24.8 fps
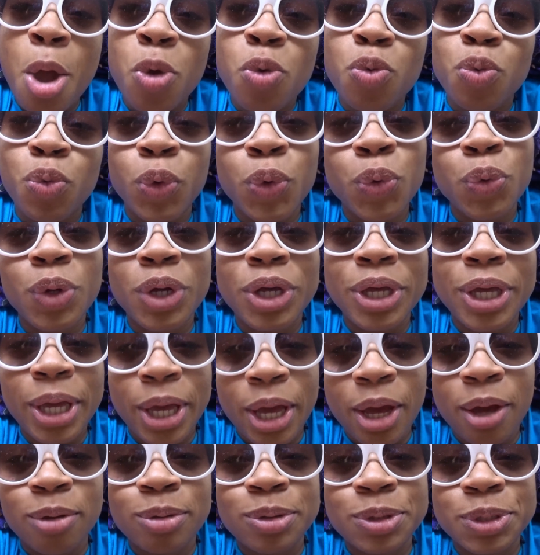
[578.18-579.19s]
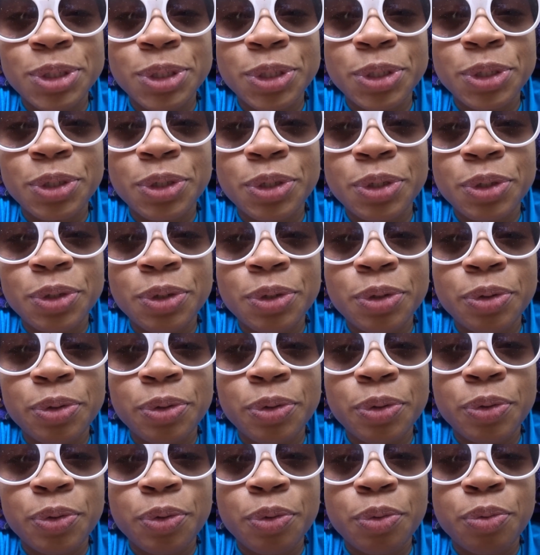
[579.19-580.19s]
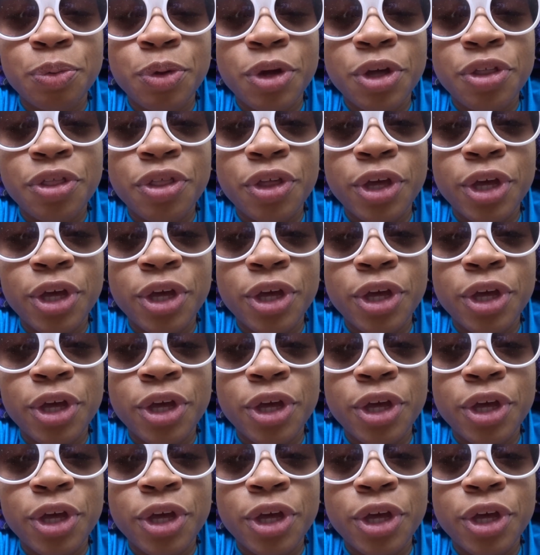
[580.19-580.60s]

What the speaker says: rude encounter with a